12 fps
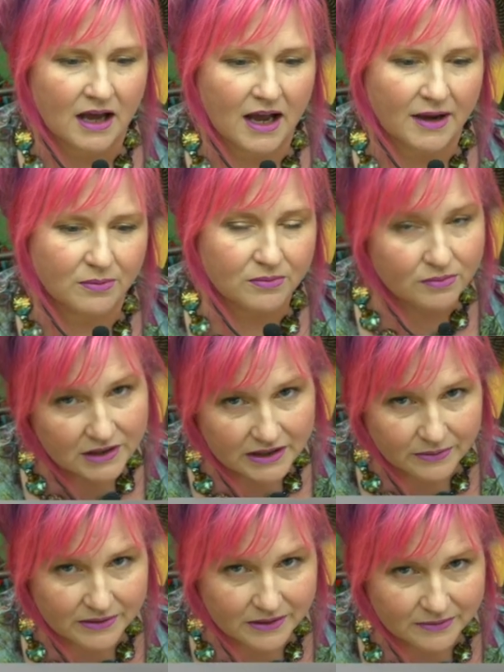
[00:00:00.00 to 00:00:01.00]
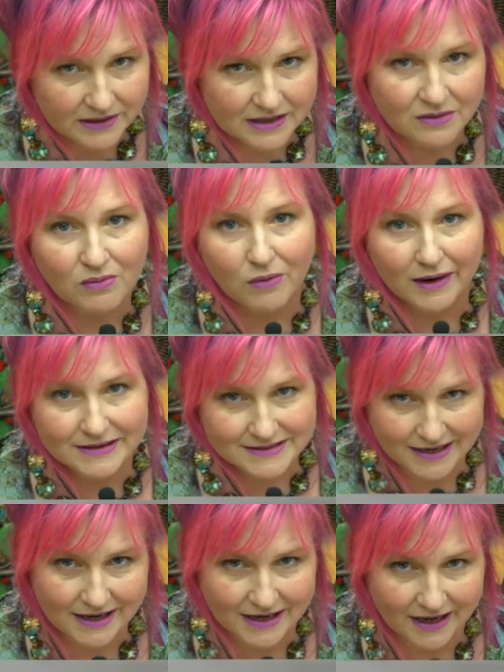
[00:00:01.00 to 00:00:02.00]
I really, really, really want to
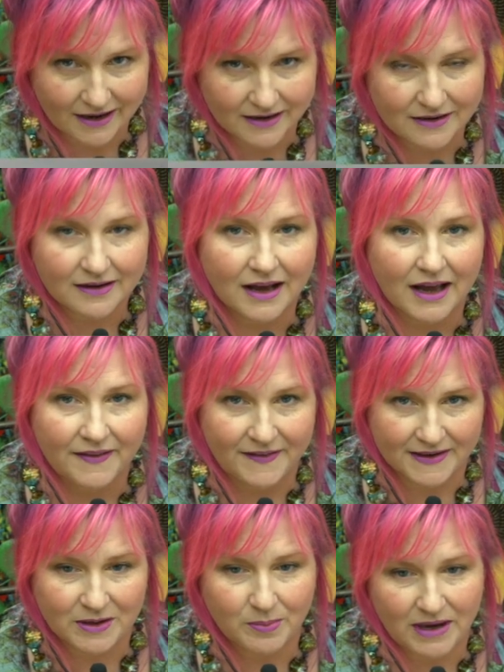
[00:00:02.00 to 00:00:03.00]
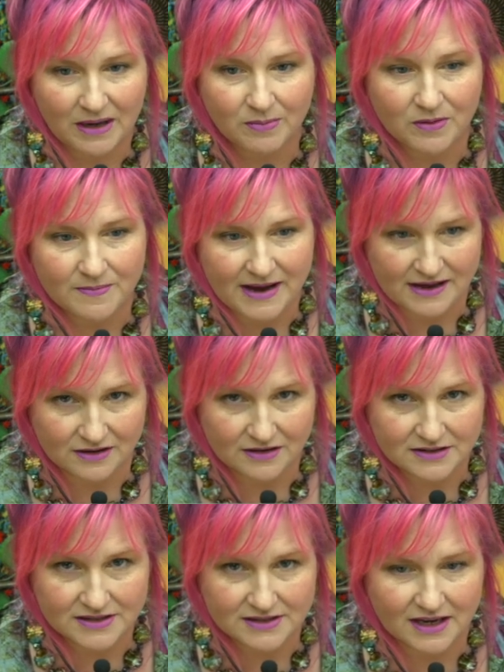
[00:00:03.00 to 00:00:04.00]
say again, I think paper
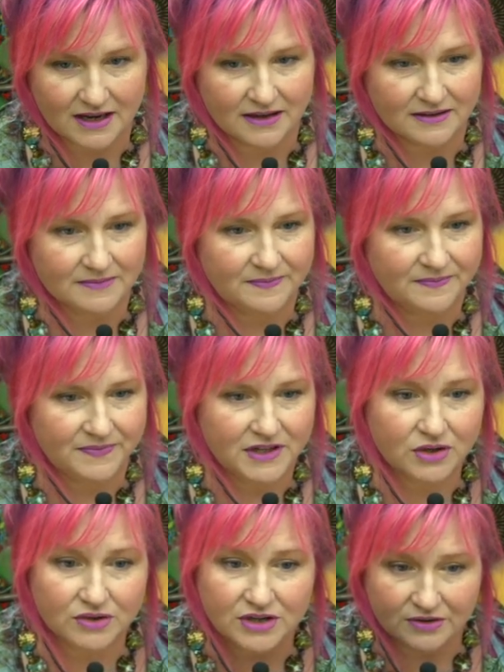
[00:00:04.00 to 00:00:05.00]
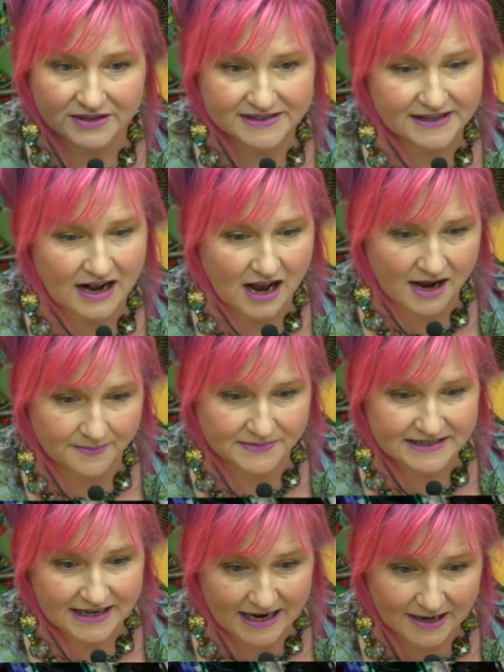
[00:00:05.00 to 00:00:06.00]
matters. Um, you'll notice that I'm
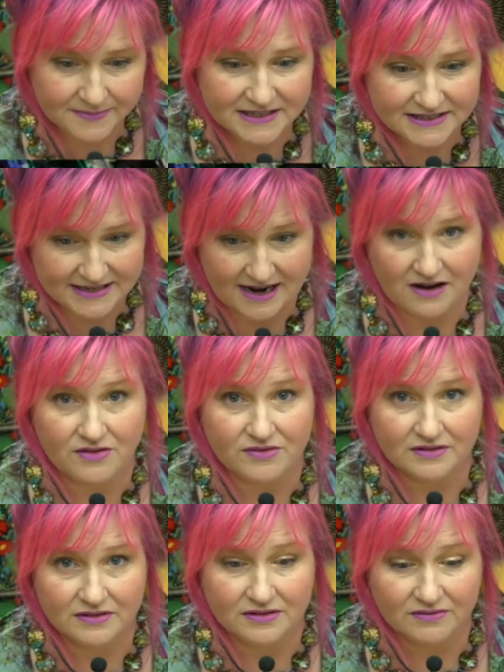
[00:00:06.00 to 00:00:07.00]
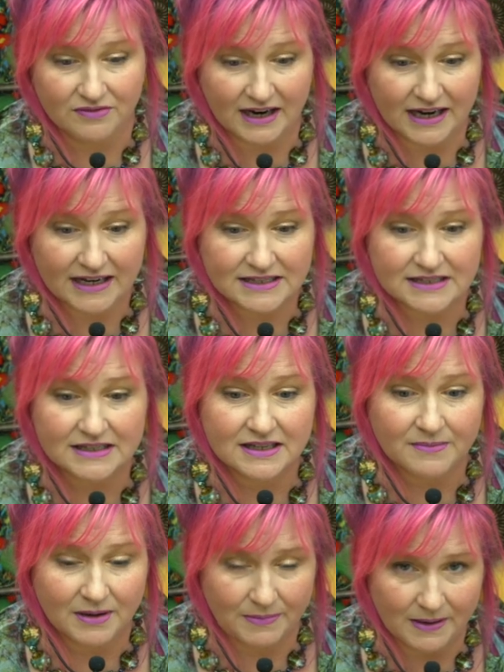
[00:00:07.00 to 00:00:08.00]
taped down, right?
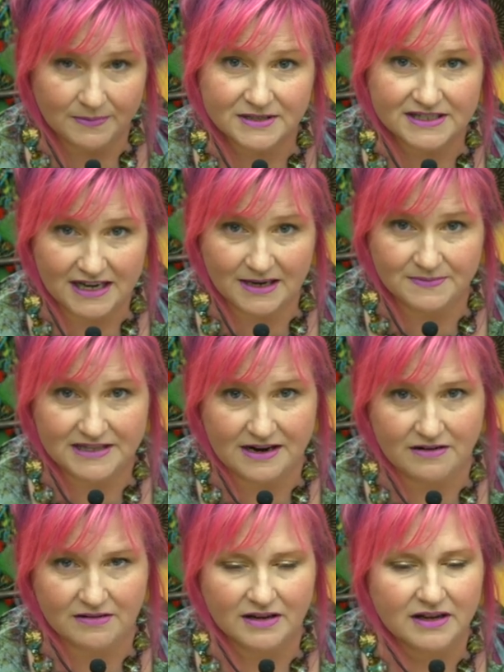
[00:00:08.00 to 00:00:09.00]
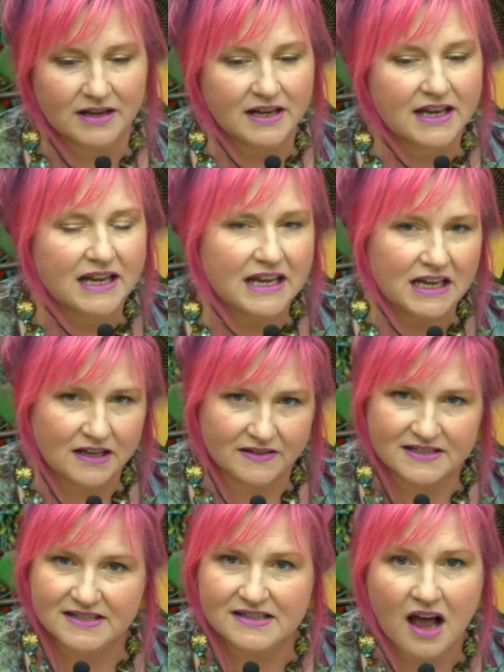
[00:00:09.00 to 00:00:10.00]
My paper's taped down
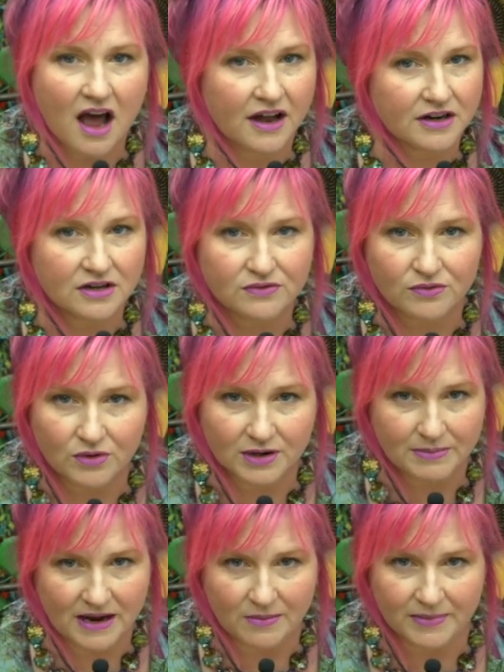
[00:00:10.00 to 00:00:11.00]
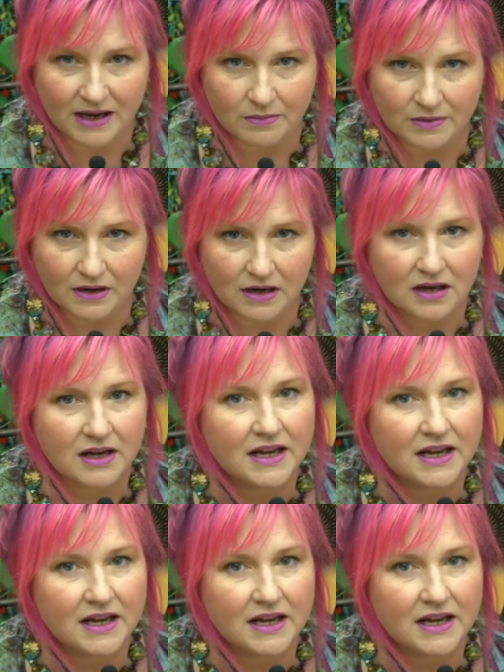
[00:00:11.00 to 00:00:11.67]
this is 140 pound paper.